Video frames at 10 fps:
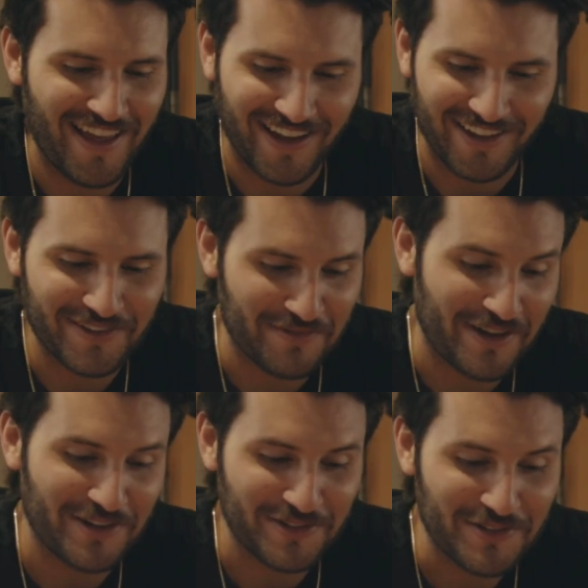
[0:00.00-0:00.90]
They'll
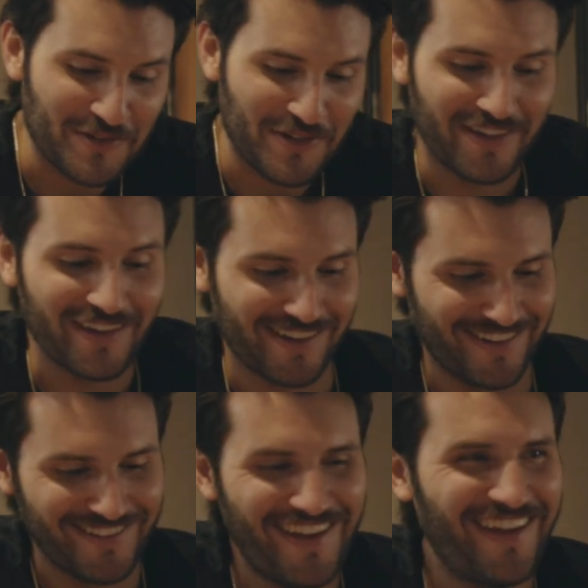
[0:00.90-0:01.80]
treat you the
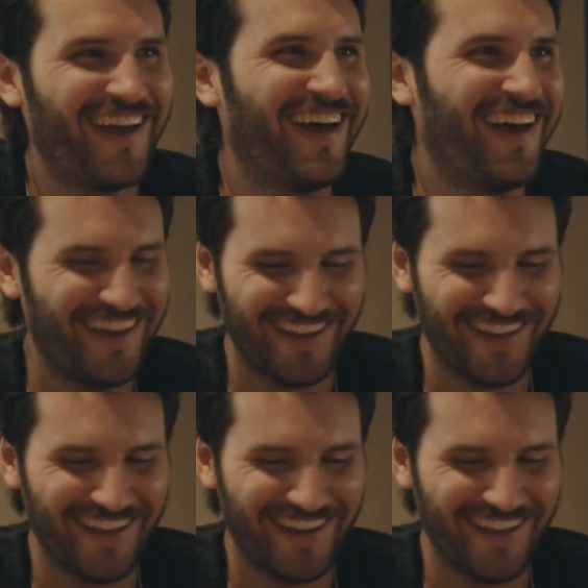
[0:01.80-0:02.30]
same whether you're